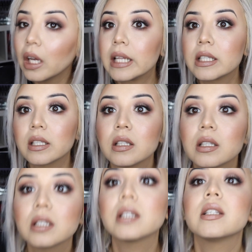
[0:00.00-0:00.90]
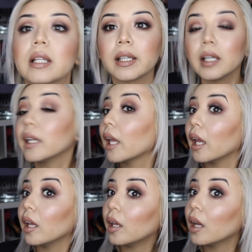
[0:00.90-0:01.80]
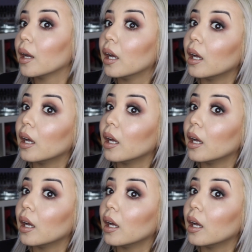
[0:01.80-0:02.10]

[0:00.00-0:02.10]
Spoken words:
And since this is like a